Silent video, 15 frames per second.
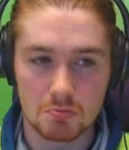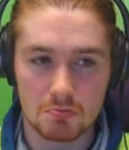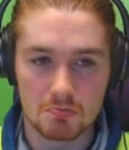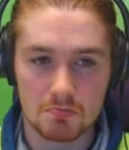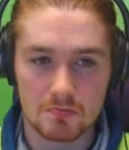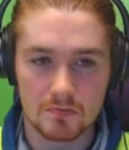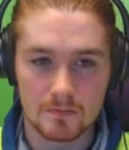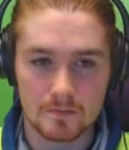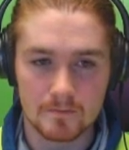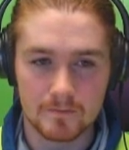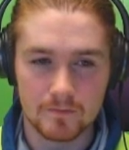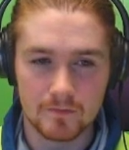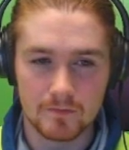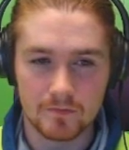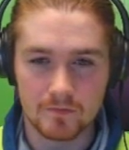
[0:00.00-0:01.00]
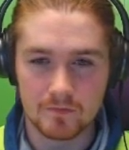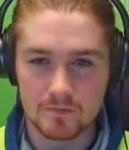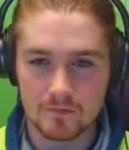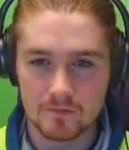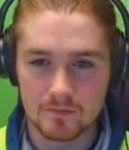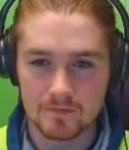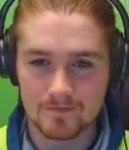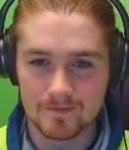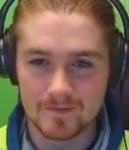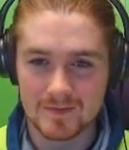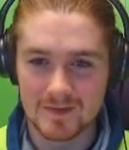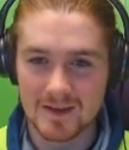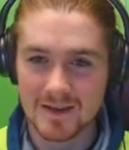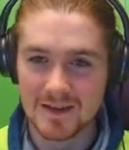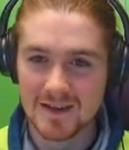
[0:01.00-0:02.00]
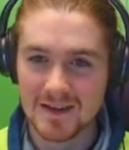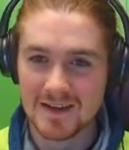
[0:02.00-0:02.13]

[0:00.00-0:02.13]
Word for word: check out the boys in the list. Oh, that's sweet, boys.